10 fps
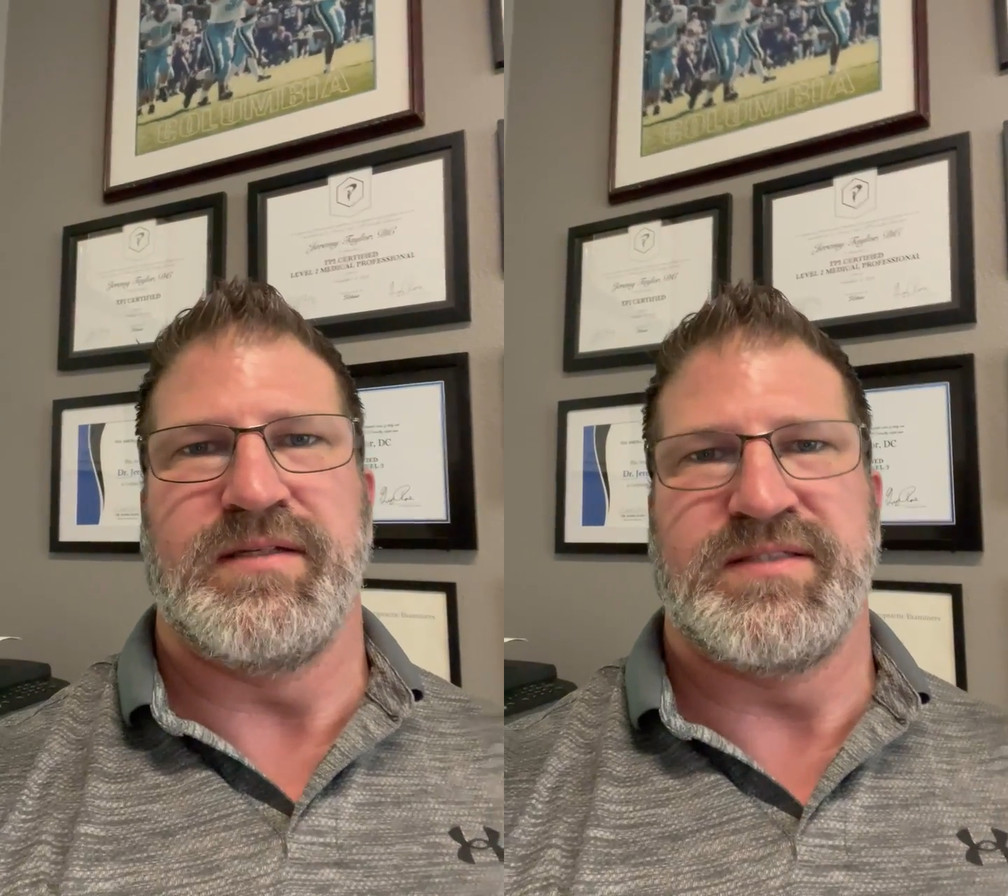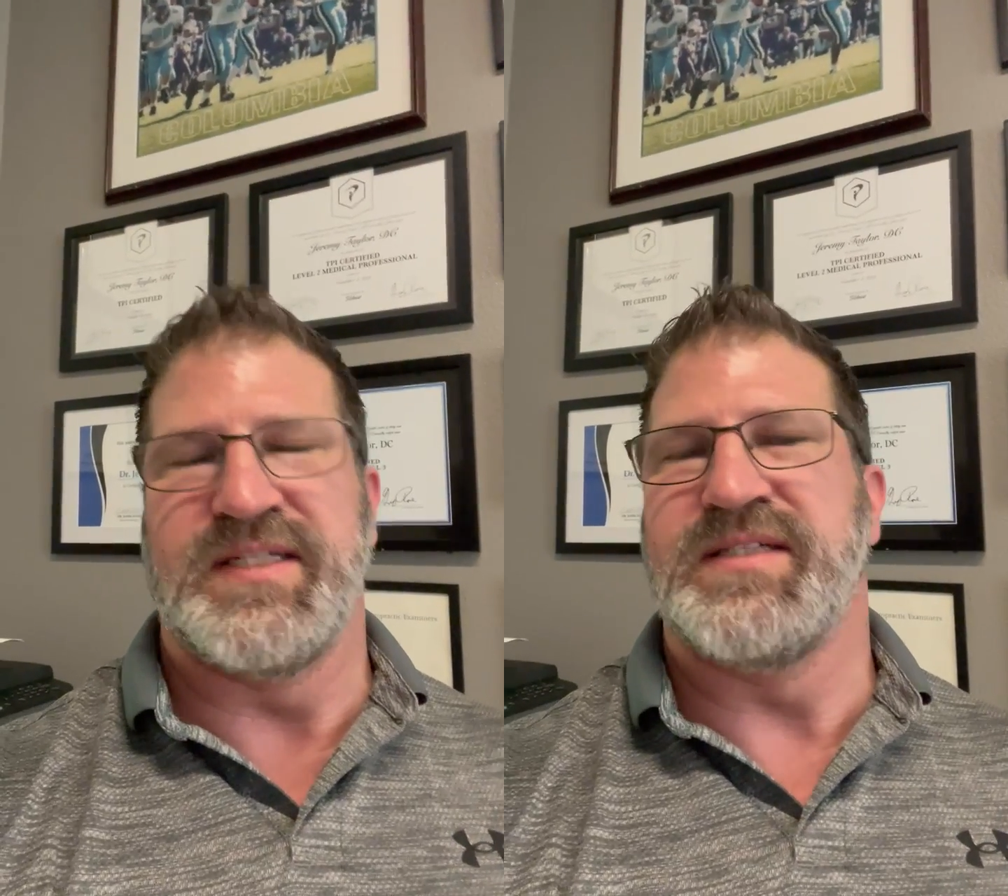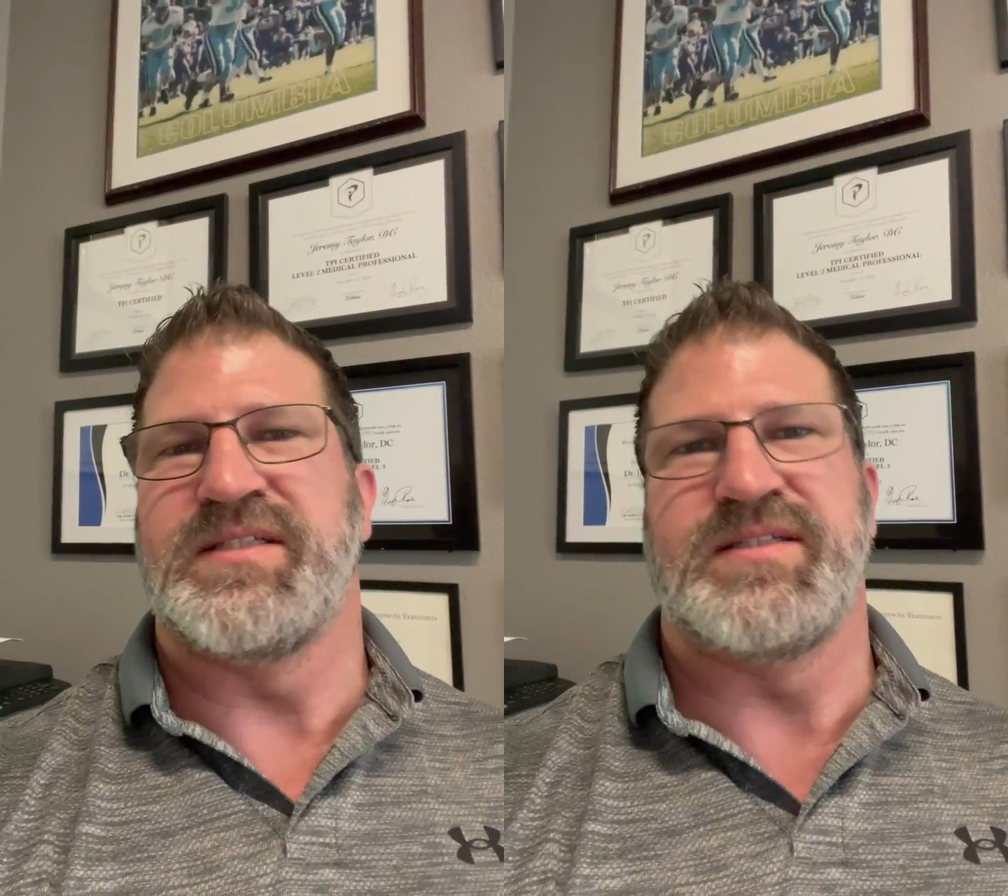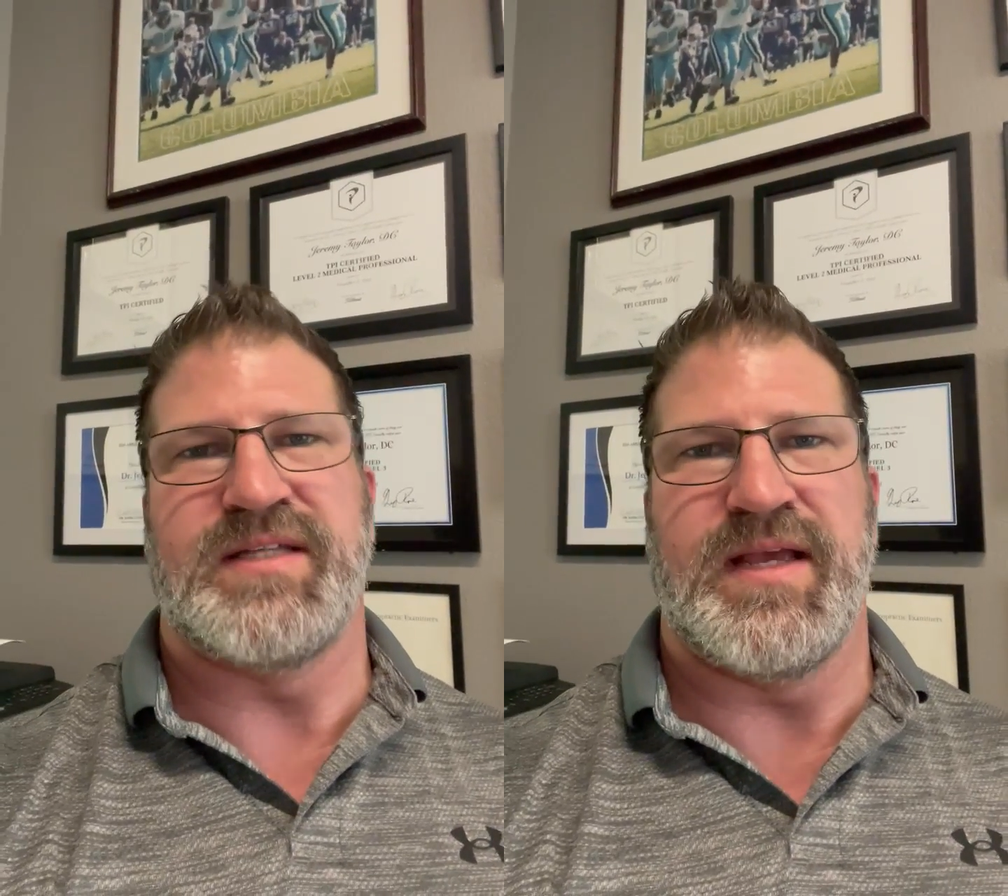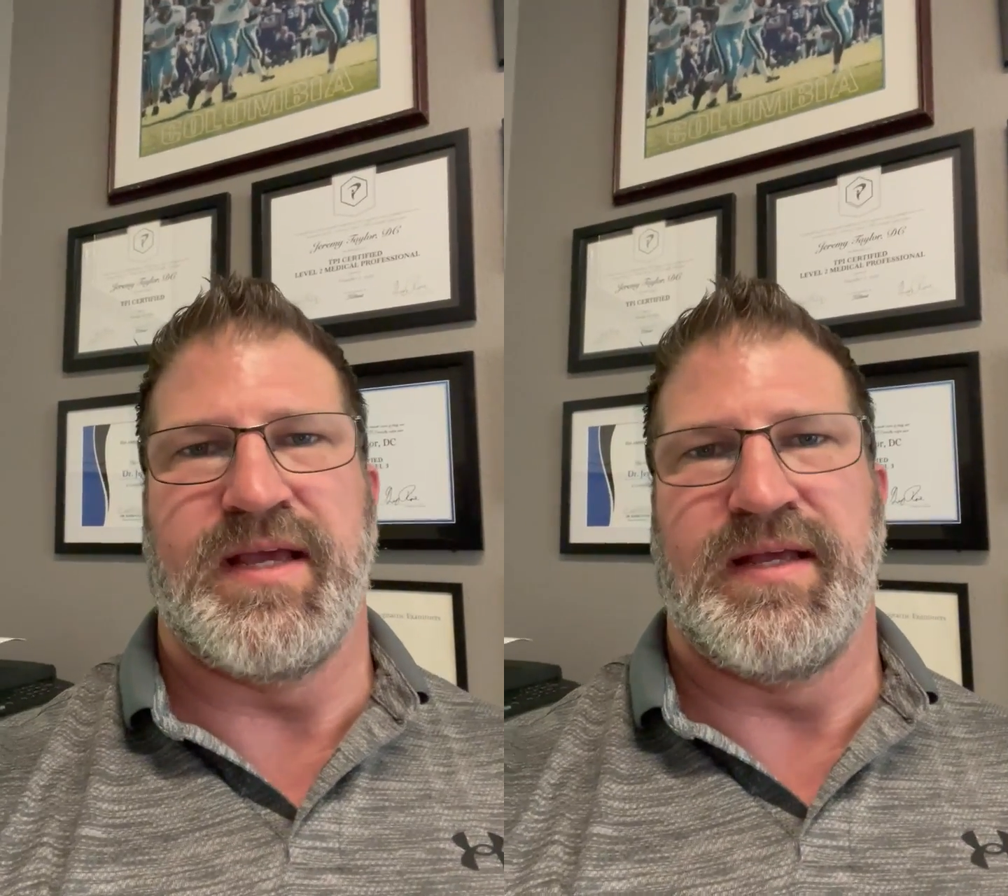cysts,
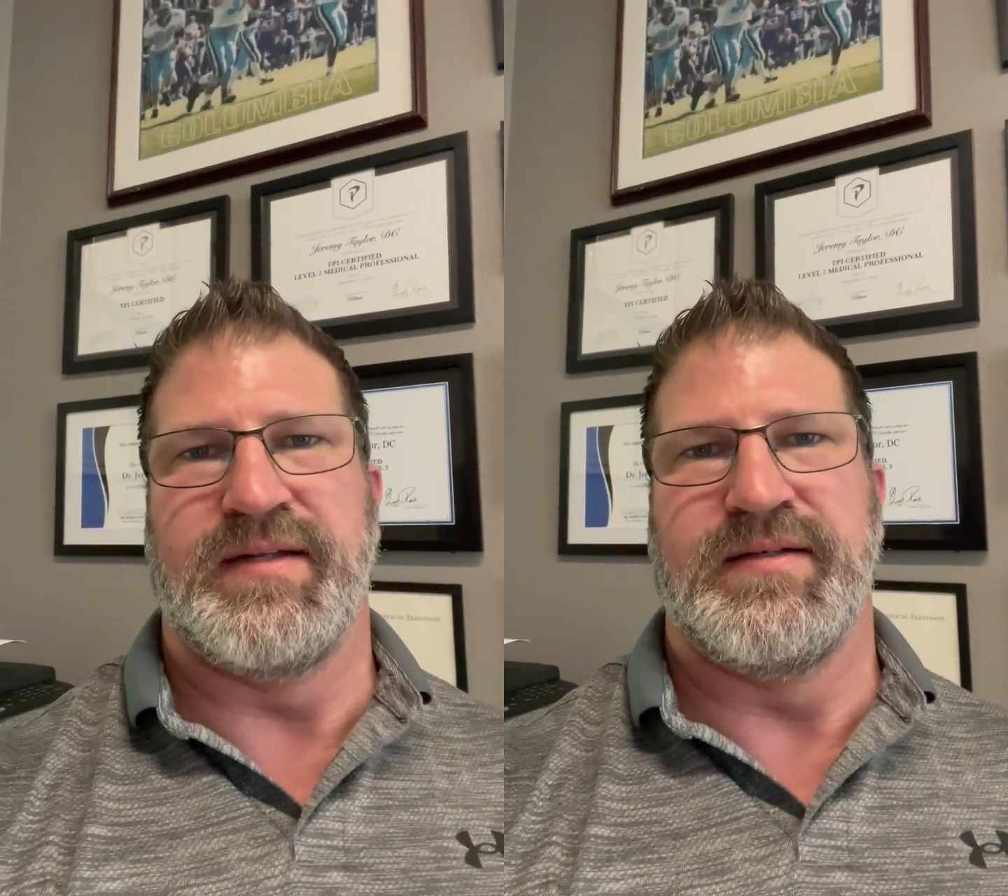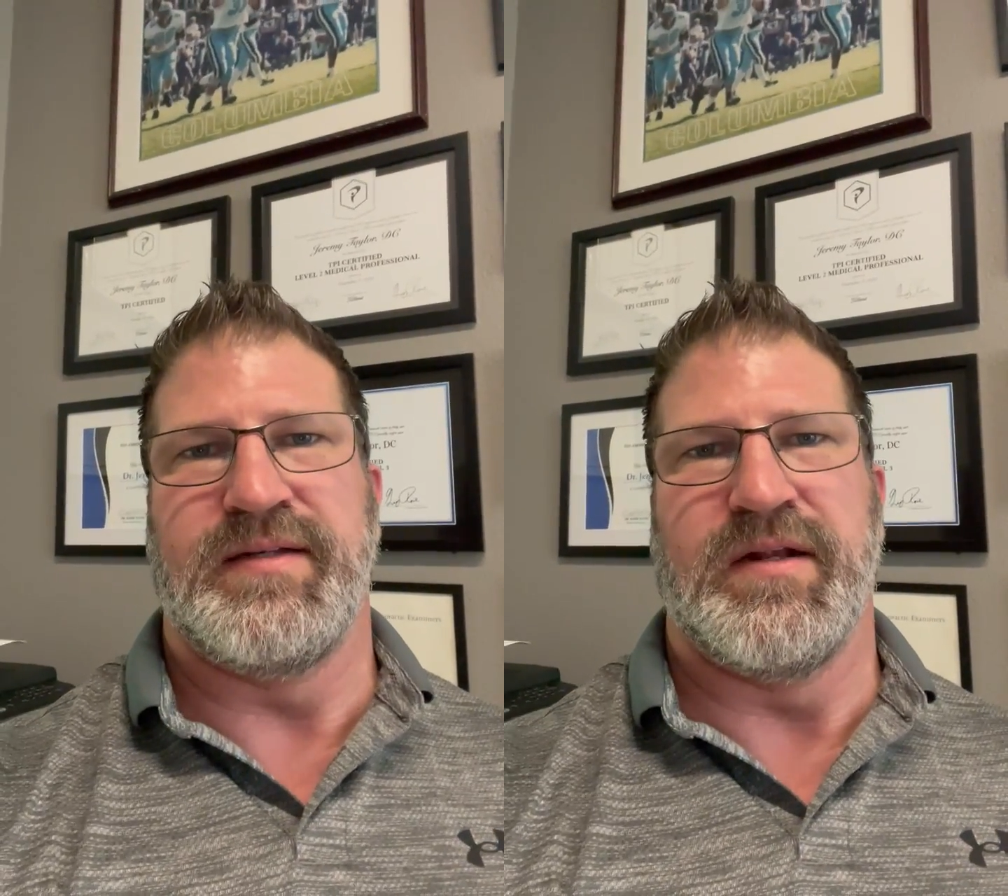and